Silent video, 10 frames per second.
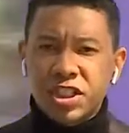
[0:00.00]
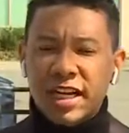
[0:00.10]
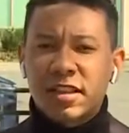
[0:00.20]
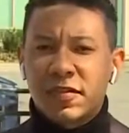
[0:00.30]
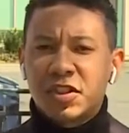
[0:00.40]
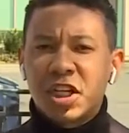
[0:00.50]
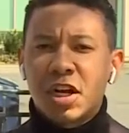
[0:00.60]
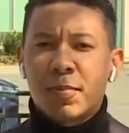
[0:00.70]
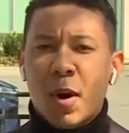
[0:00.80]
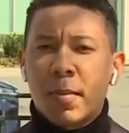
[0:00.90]
check the
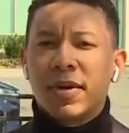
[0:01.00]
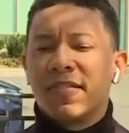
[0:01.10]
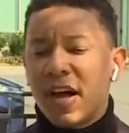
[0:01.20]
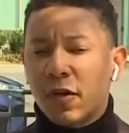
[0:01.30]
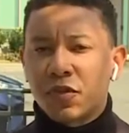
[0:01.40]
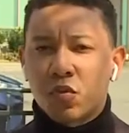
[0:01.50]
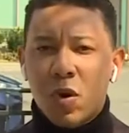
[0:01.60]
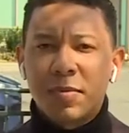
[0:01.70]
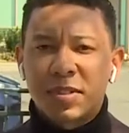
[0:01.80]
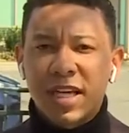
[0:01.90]
Virginia Department of Health's
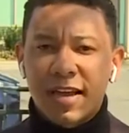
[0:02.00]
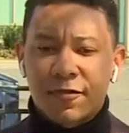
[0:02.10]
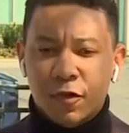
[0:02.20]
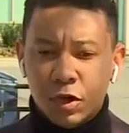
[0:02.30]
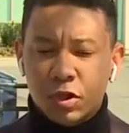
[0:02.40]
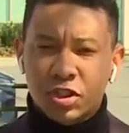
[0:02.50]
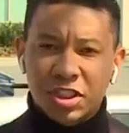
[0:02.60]
website for your